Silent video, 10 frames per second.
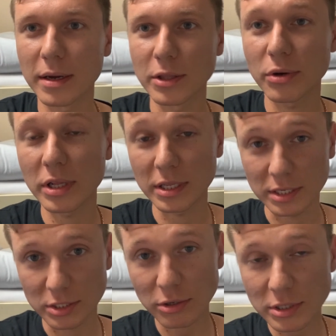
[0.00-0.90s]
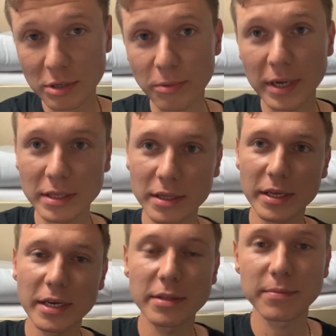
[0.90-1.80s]
Toilet is also quite
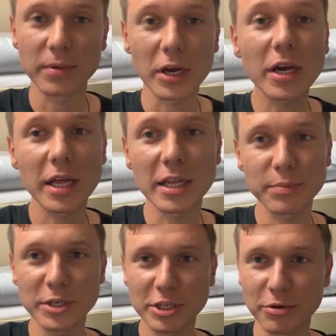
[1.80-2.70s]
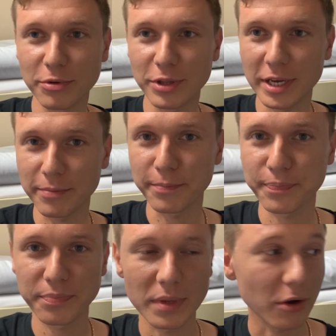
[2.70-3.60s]
clean. Okay, let me show you the
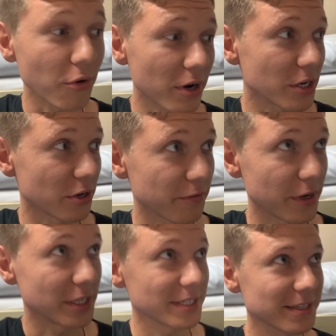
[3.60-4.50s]
corridor first.